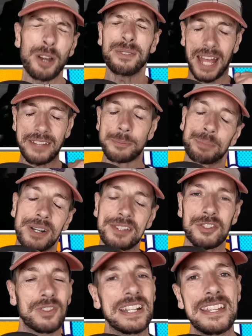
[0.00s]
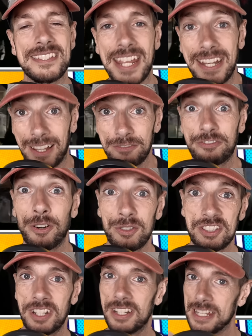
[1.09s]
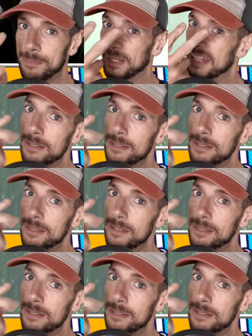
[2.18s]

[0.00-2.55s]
Don't have a price or release date, unfortunately, but